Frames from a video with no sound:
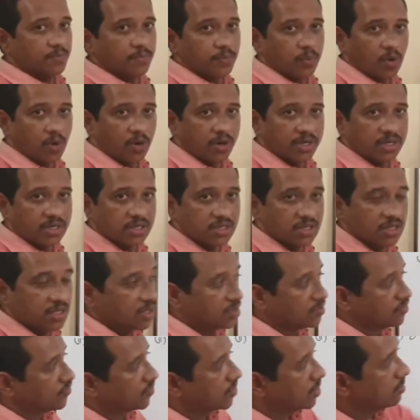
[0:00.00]
a point
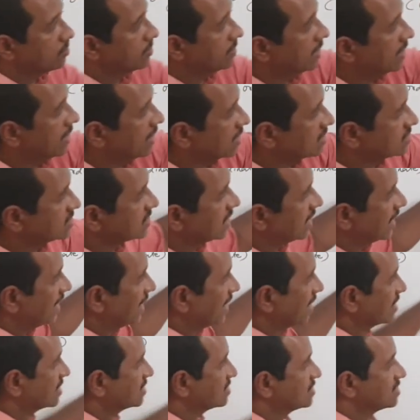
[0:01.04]
from
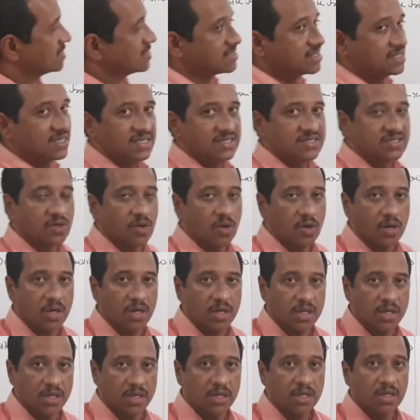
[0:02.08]
x-axis is
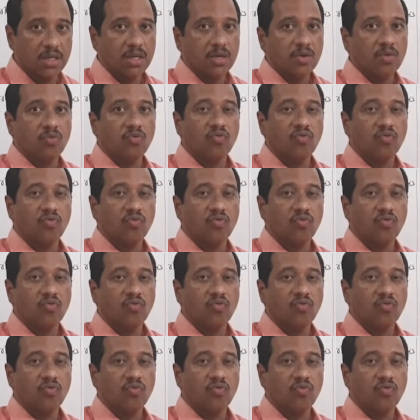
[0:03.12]
called the